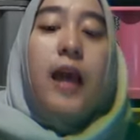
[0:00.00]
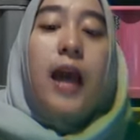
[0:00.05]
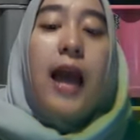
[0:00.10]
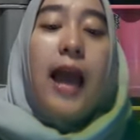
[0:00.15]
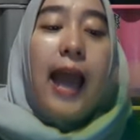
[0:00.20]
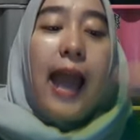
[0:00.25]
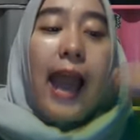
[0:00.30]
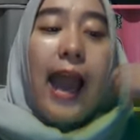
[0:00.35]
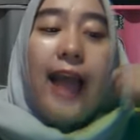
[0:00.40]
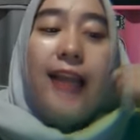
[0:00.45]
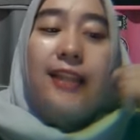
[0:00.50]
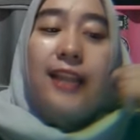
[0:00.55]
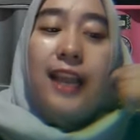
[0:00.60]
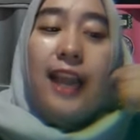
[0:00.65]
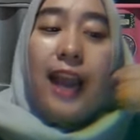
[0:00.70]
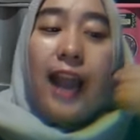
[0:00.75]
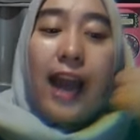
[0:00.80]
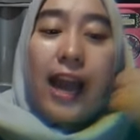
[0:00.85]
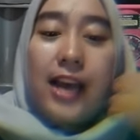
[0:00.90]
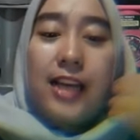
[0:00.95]
And the
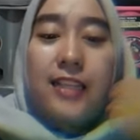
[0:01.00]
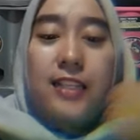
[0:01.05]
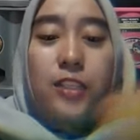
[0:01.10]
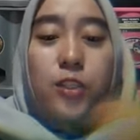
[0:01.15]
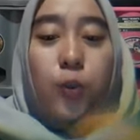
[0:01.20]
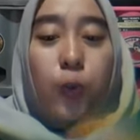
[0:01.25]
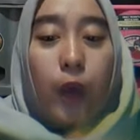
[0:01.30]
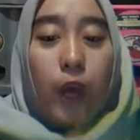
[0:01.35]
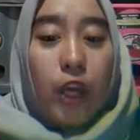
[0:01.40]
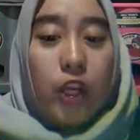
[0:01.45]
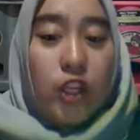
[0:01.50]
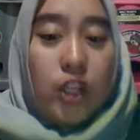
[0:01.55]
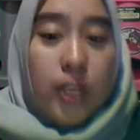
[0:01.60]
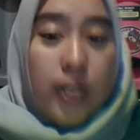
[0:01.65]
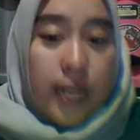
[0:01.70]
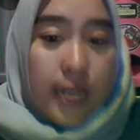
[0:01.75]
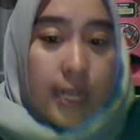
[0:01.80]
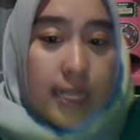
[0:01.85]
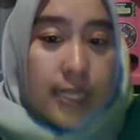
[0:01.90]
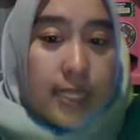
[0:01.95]
last question
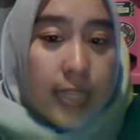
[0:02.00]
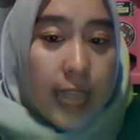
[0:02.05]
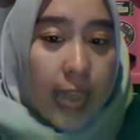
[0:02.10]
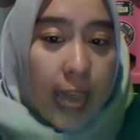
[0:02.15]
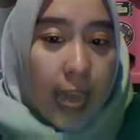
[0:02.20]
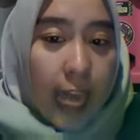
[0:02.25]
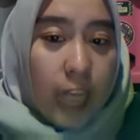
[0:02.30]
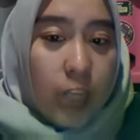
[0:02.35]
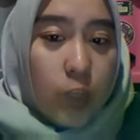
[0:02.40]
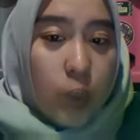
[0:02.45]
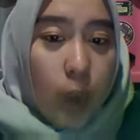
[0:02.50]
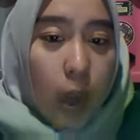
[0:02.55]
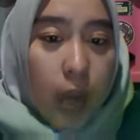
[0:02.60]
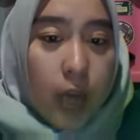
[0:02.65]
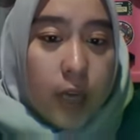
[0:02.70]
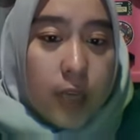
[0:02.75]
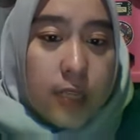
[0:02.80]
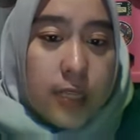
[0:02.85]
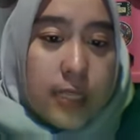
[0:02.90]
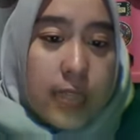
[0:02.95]
is, can you
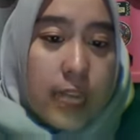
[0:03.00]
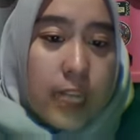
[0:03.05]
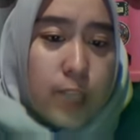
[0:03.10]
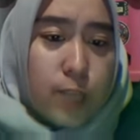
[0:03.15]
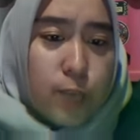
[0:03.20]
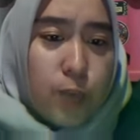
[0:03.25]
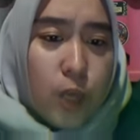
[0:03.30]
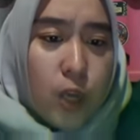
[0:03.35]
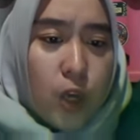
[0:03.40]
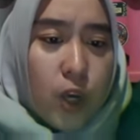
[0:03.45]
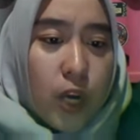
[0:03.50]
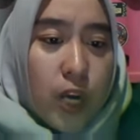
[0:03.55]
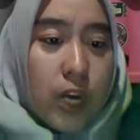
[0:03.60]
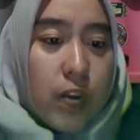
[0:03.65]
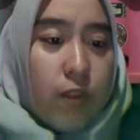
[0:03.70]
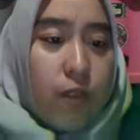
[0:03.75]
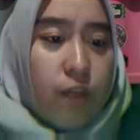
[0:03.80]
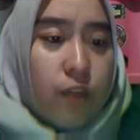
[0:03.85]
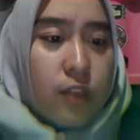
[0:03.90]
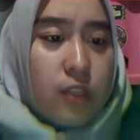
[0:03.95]
understand the speaker in
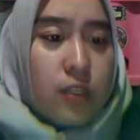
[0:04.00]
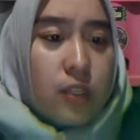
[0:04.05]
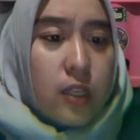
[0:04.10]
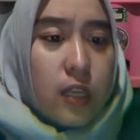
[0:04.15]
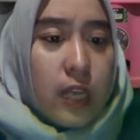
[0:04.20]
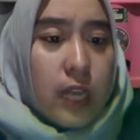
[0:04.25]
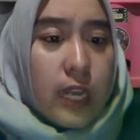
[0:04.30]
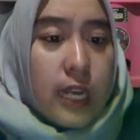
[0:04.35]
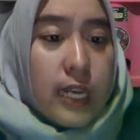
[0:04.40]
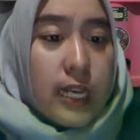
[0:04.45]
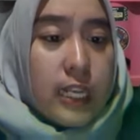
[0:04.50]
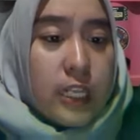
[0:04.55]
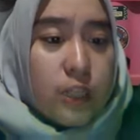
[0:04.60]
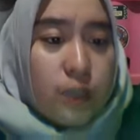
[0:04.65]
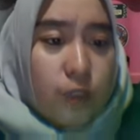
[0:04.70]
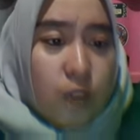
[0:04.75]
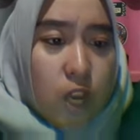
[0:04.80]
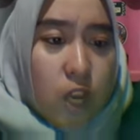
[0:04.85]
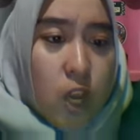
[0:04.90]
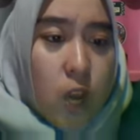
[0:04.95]
these
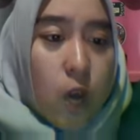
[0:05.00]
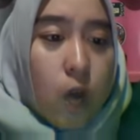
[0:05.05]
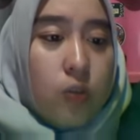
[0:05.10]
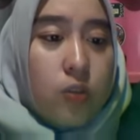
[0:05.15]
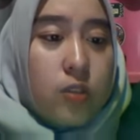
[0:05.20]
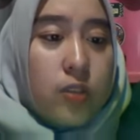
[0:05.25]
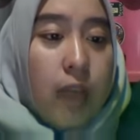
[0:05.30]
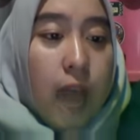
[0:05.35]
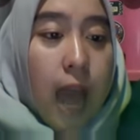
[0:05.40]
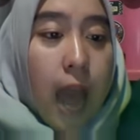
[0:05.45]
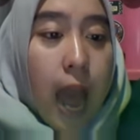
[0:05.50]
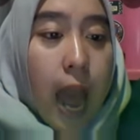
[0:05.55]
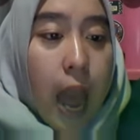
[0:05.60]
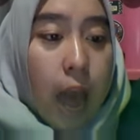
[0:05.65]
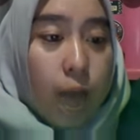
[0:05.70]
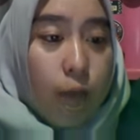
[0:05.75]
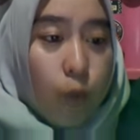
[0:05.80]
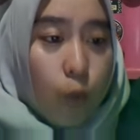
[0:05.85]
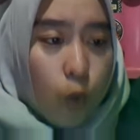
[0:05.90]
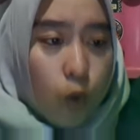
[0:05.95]
videos I
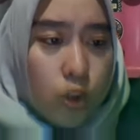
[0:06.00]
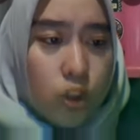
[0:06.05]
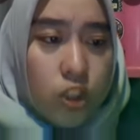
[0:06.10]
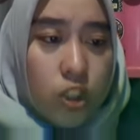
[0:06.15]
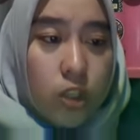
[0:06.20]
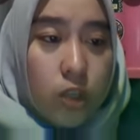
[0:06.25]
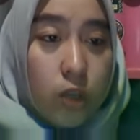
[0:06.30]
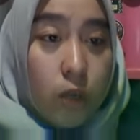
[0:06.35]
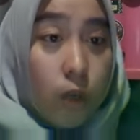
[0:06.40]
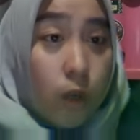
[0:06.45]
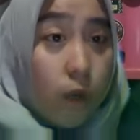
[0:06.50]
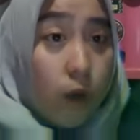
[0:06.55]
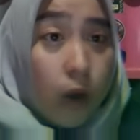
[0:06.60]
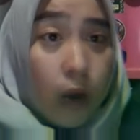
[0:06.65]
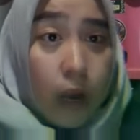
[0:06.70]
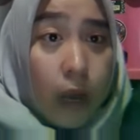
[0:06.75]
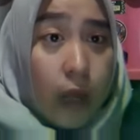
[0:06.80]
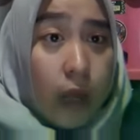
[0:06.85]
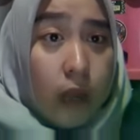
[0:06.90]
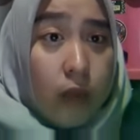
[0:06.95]
have watched?
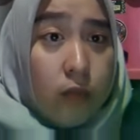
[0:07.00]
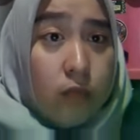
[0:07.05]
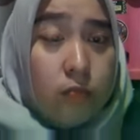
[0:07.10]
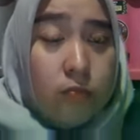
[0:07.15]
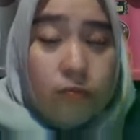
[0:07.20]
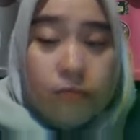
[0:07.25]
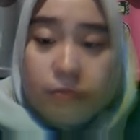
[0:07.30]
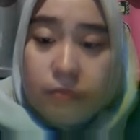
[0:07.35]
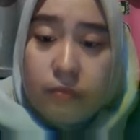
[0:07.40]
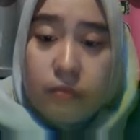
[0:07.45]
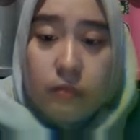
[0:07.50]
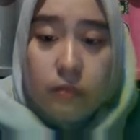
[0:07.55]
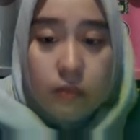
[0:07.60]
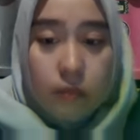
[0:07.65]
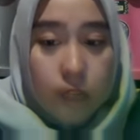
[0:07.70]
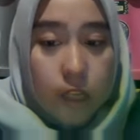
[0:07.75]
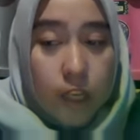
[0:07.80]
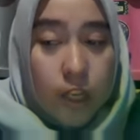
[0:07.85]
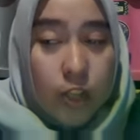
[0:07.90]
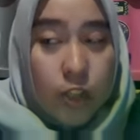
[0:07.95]
Why?
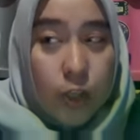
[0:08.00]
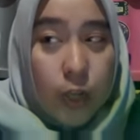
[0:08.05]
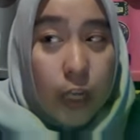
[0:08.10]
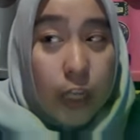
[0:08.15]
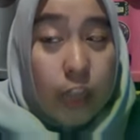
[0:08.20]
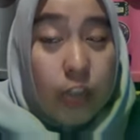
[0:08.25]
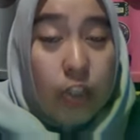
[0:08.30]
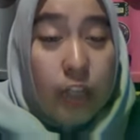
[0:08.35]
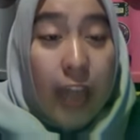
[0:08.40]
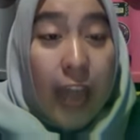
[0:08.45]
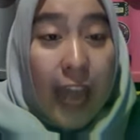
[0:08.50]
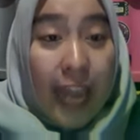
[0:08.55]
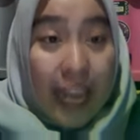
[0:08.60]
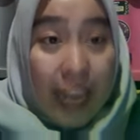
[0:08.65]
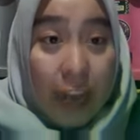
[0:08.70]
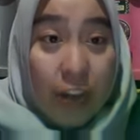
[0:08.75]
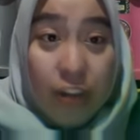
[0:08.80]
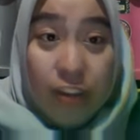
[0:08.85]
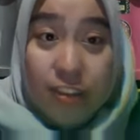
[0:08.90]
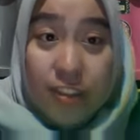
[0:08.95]
So actually I can
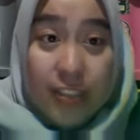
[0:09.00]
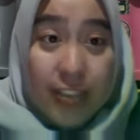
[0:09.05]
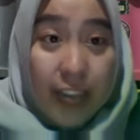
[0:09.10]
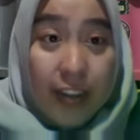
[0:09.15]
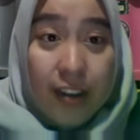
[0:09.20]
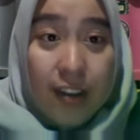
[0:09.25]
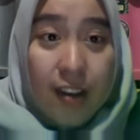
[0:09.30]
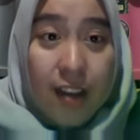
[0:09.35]
understand